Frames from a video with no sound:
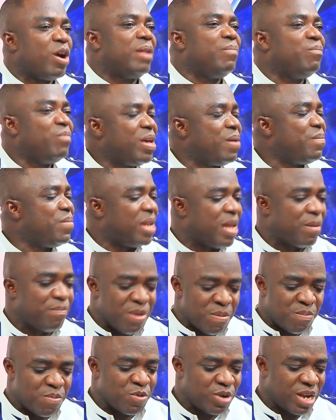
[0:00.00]
when maybe the
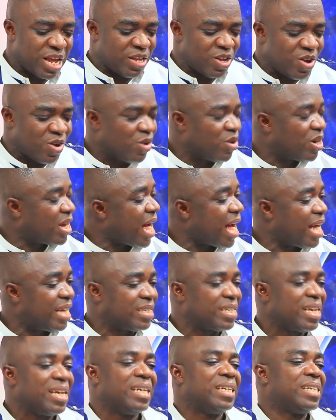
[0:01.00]
people, the young
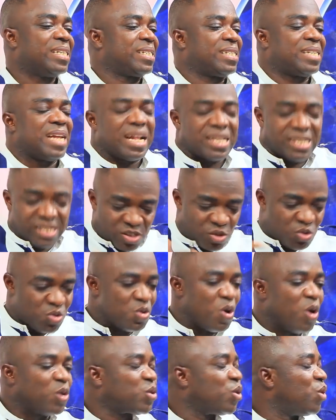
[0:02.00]
guys, start
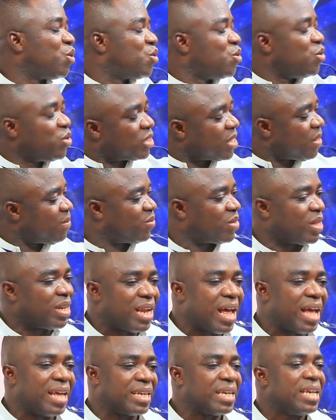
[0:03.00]
to also do
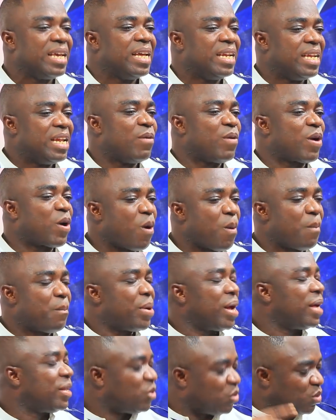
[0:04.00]
something like they were
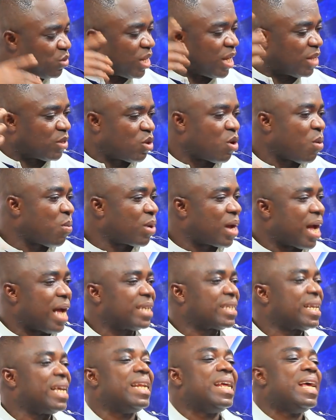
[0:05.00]
compared to the top
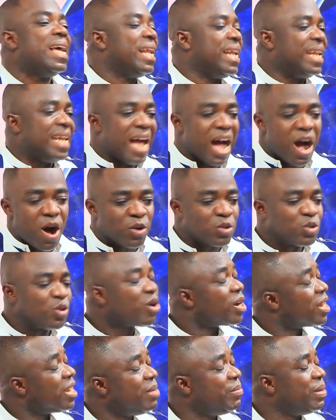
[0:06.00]
guys and they are
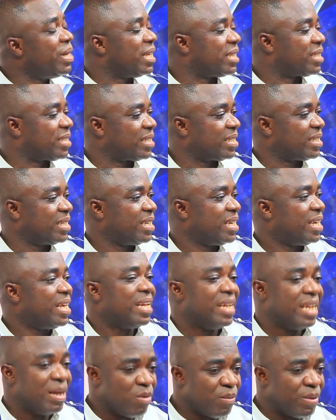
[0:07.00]
also claiming it.
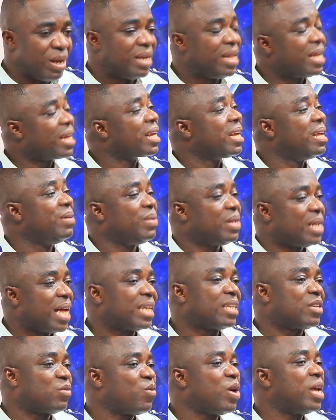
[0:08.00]
The moment they claim it,
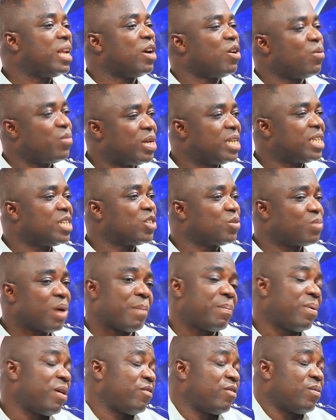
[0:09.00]
that's where there will be issues.
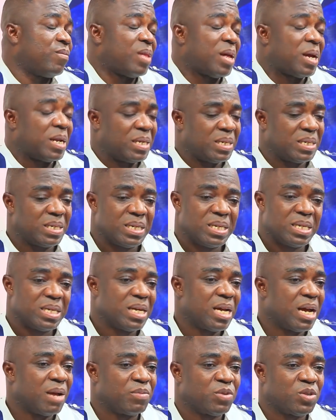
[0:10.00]
But apart from that,
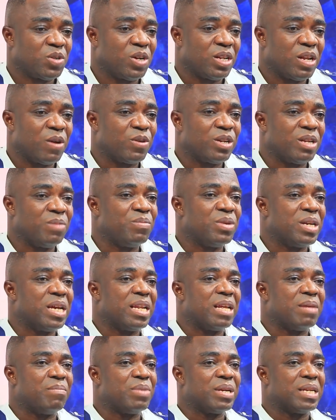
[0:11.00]
I'm sure there wouldn't be
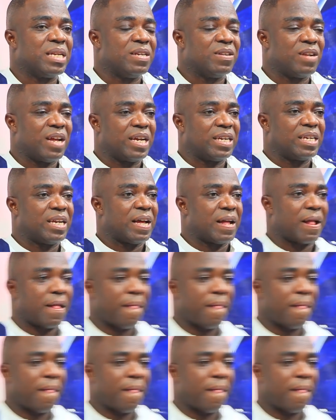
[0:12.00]
any big deal like that.